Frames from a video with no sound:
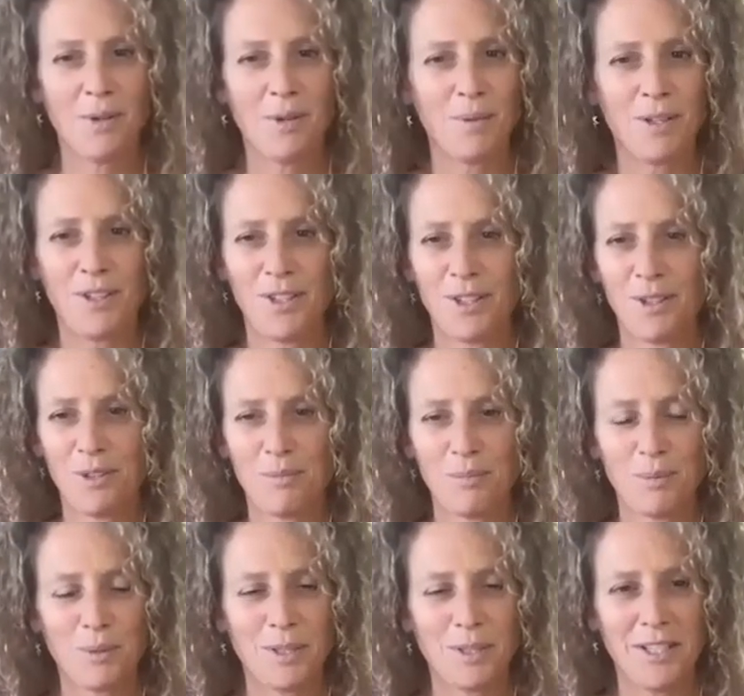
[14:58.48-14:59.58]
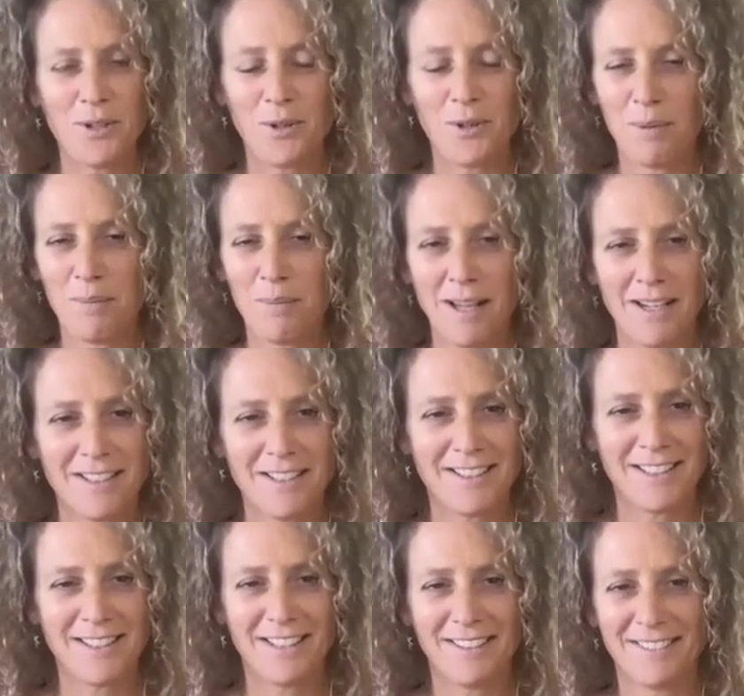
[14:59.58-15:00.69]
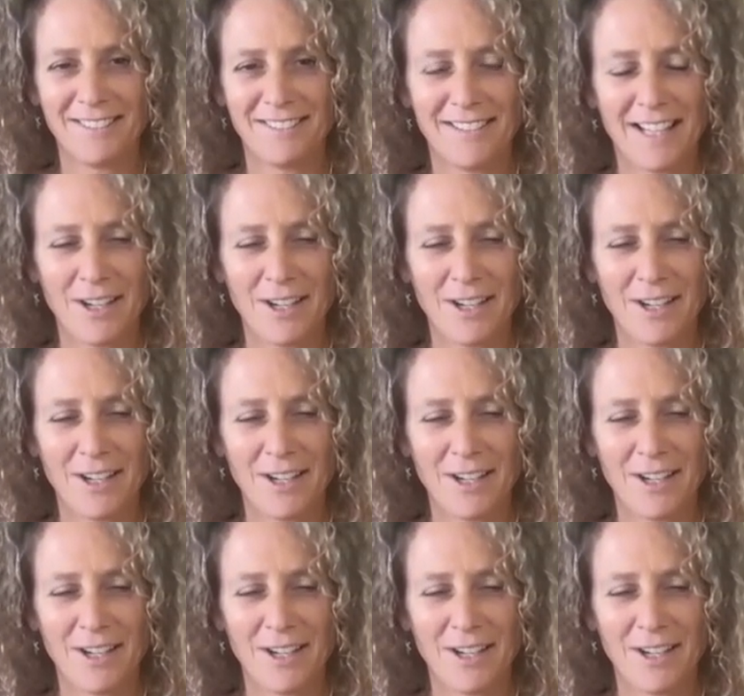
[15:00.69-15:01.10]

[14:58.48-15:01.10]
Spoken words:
with you. Bring your medicine, that